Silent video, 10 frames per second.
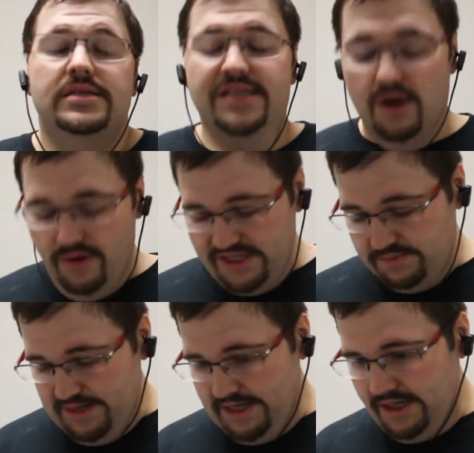So
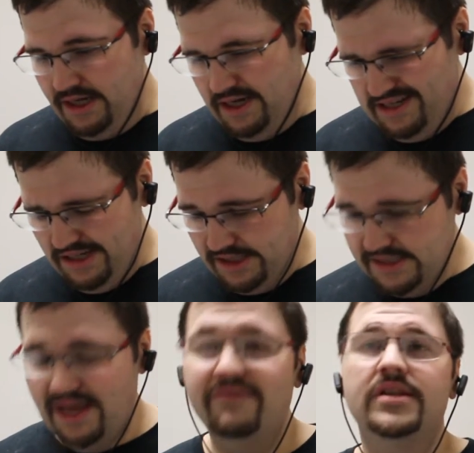it's been
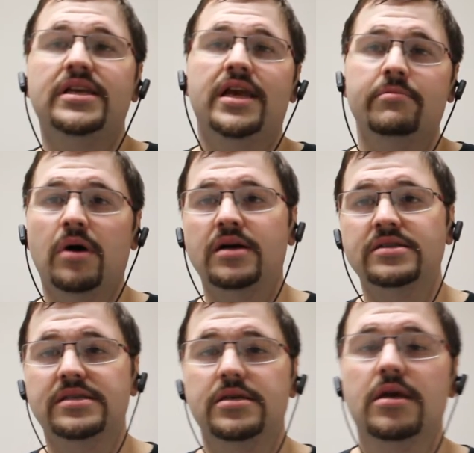17
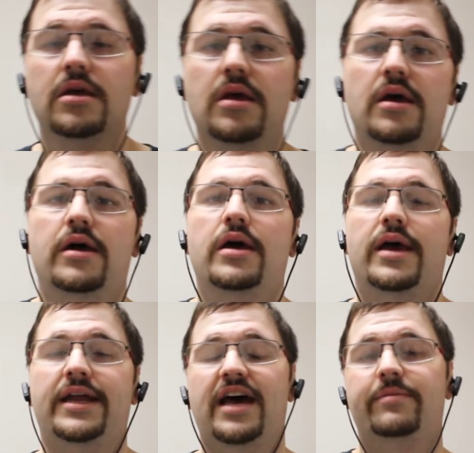months
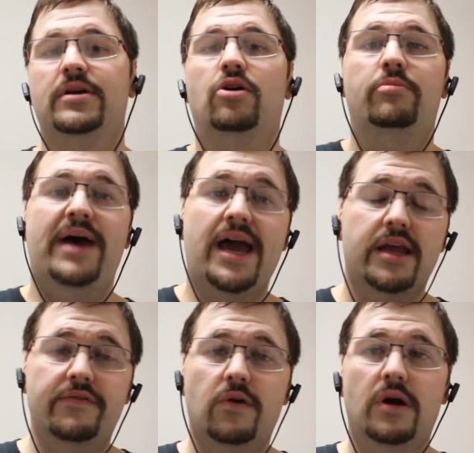and I've been going
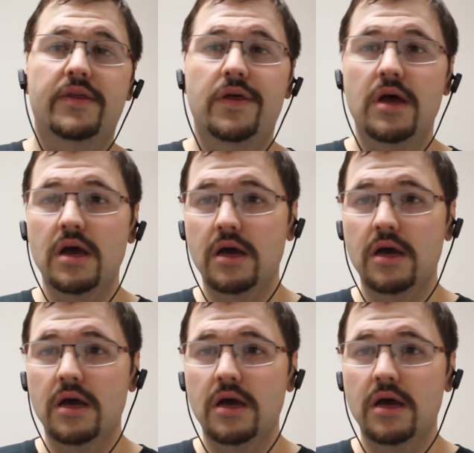back and forth